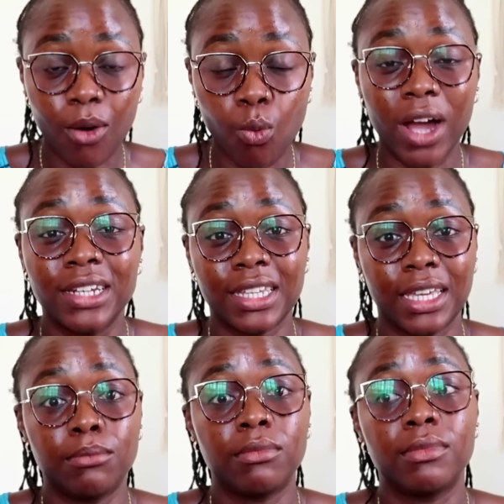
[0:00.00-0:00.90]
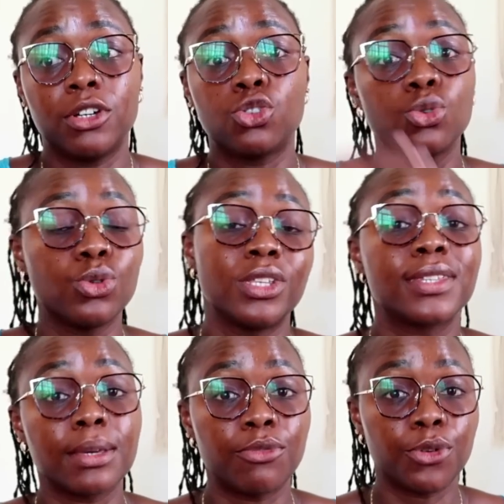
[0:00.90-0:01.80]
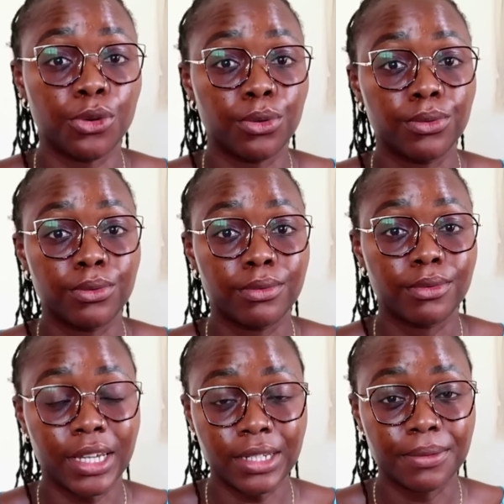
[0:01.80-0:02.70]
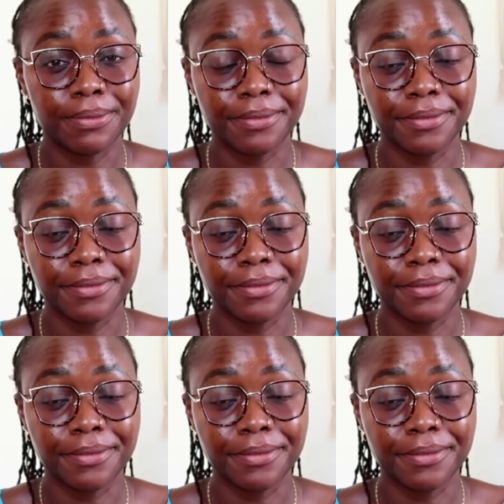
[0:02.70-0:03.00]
want him to do the same for you, right?